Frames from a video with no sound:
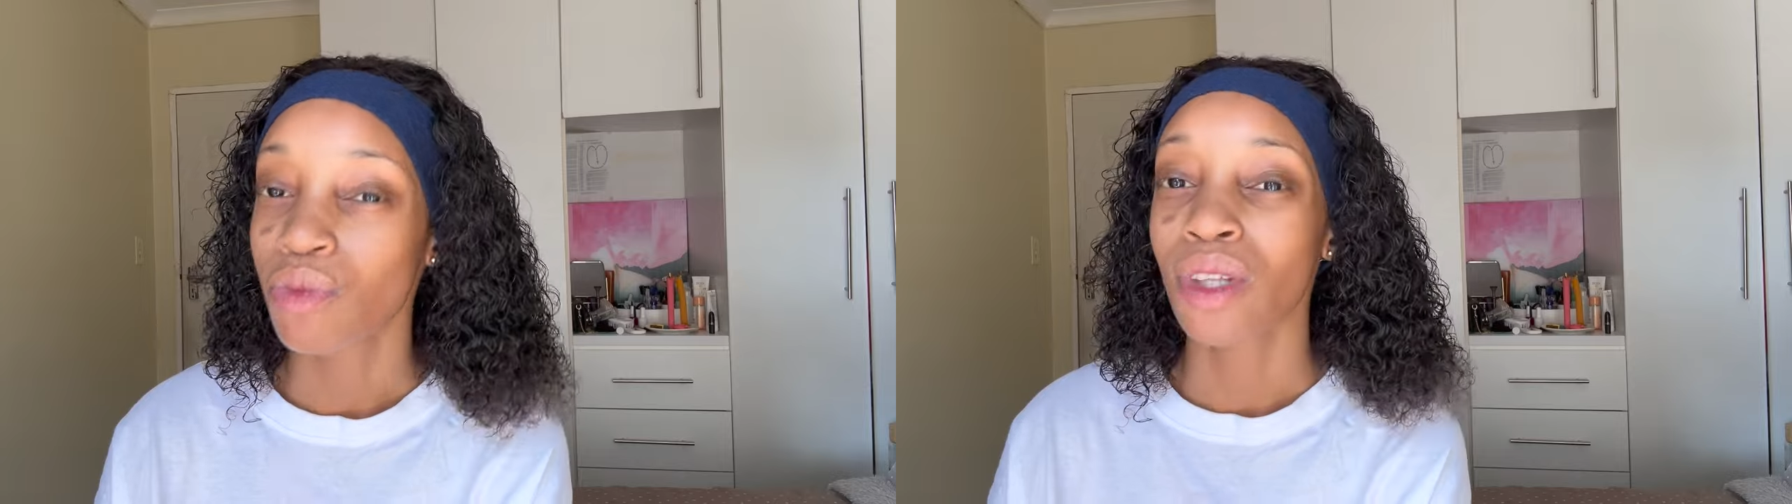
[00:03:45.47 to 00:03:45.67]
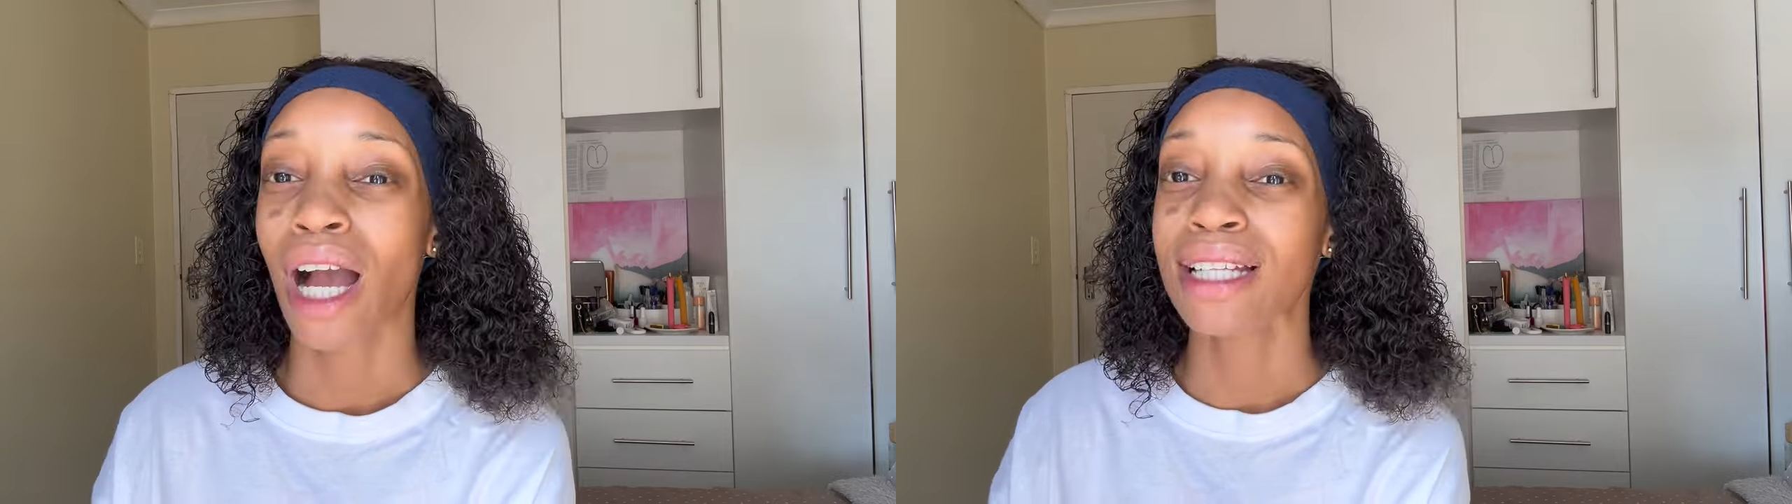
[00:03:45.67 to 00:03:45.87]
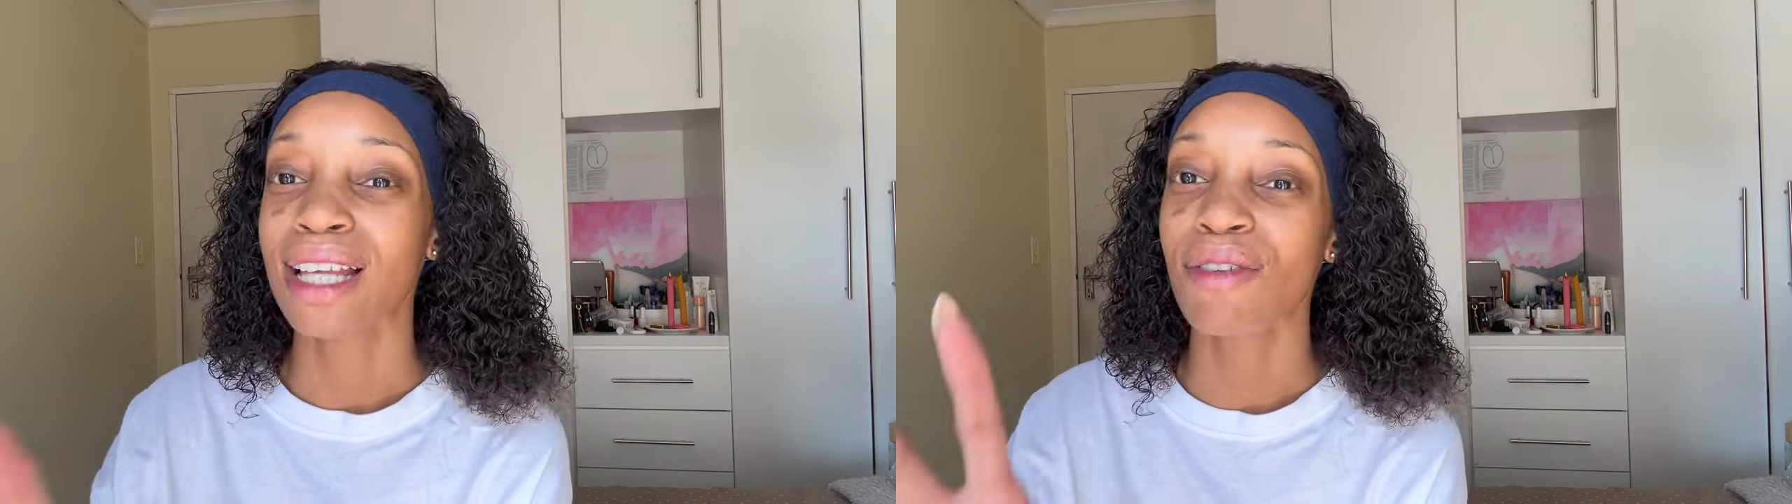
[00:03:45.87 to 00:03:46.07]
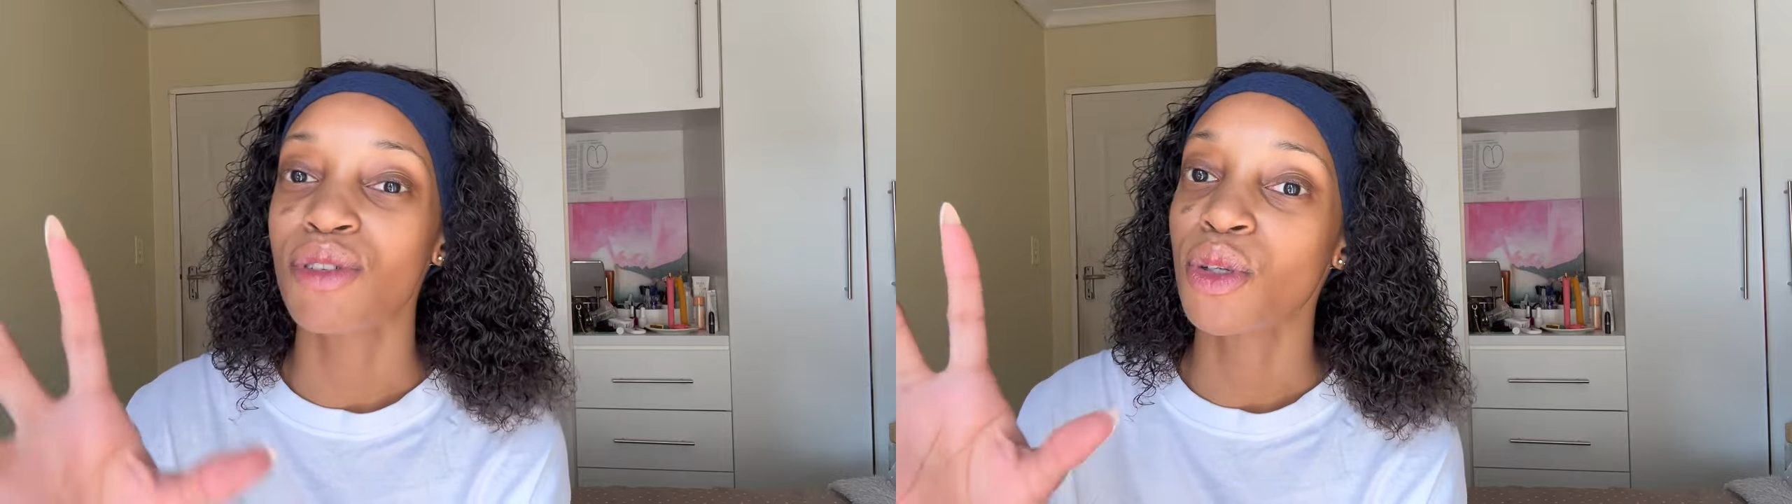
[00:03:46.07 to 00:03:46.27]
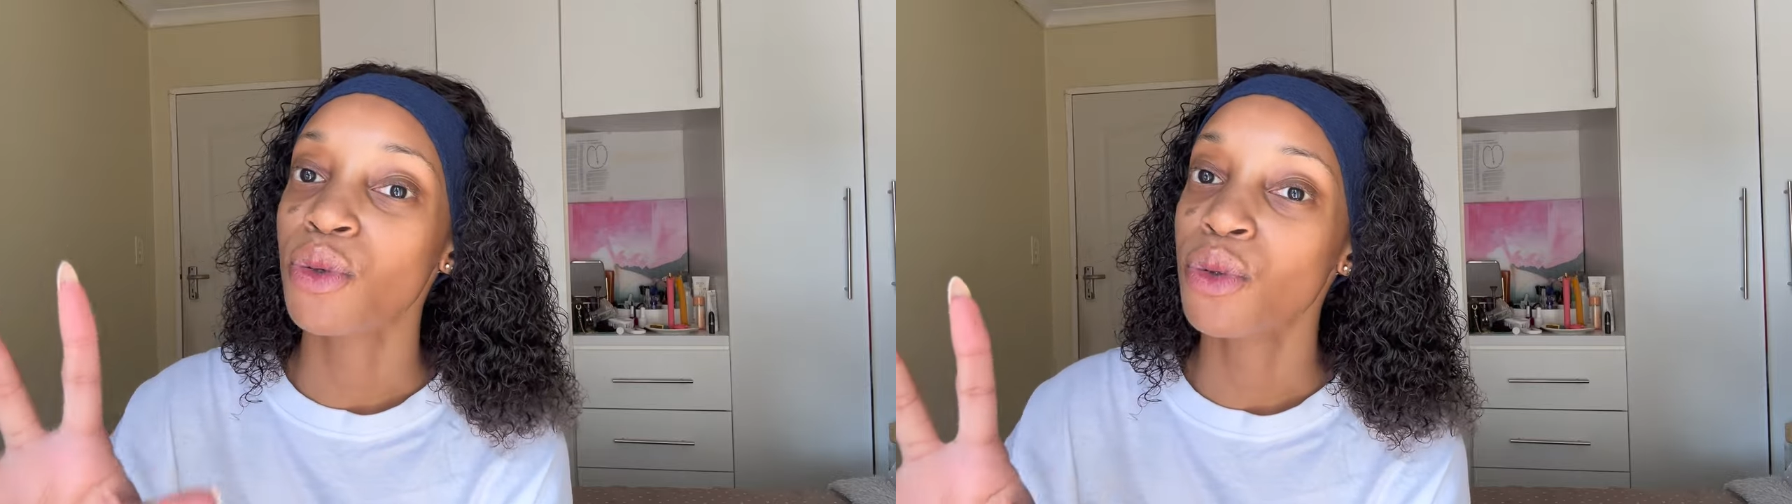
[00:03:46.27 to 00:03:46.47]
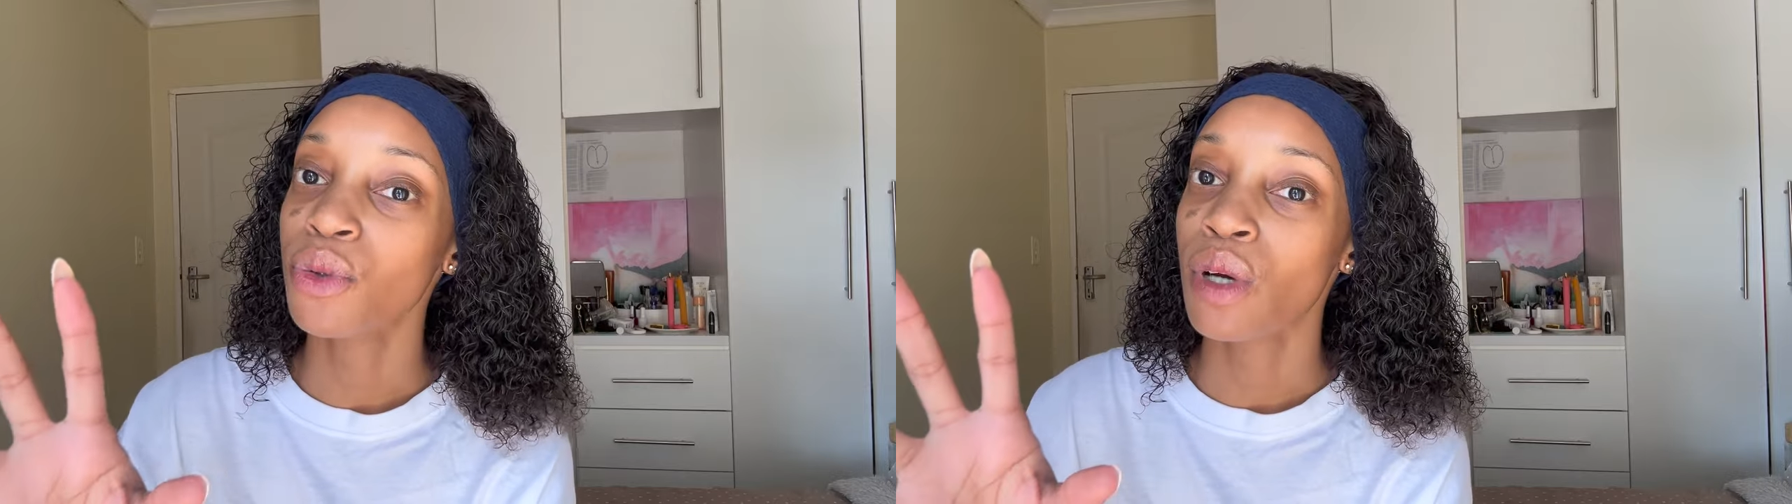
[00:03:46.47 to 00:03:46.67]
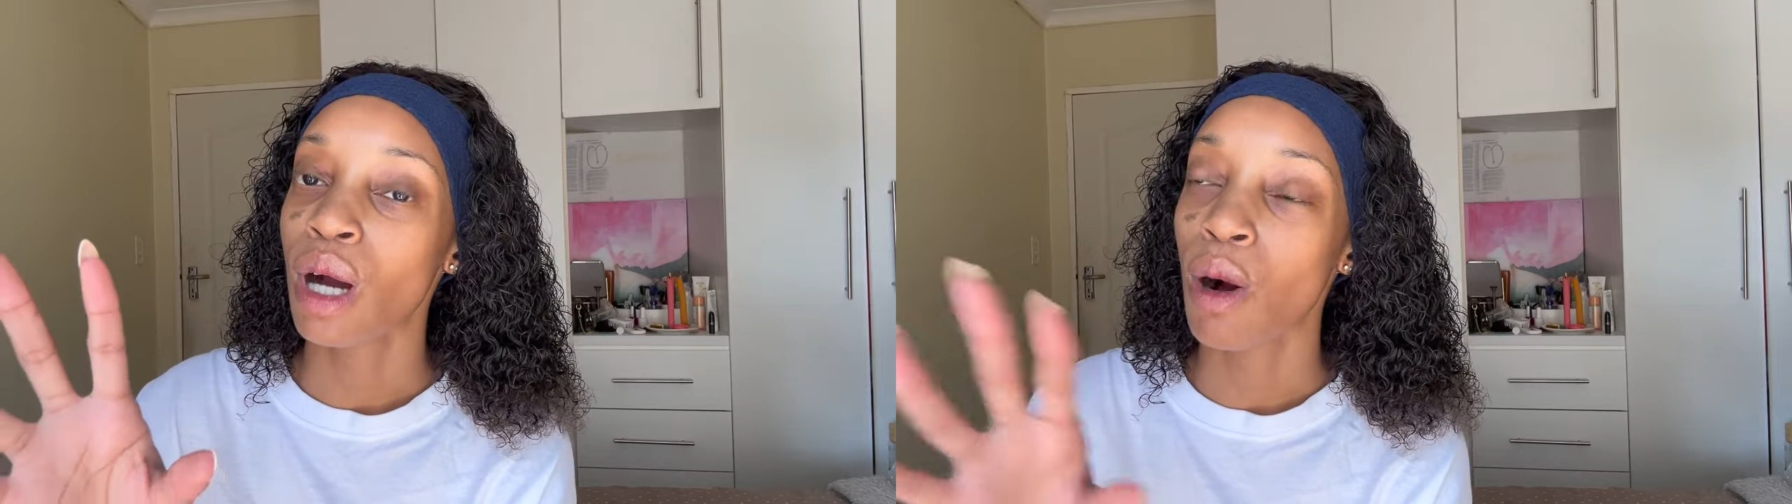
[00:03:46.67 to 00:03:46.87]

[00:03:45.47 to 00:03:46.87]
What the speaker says: Guys, if you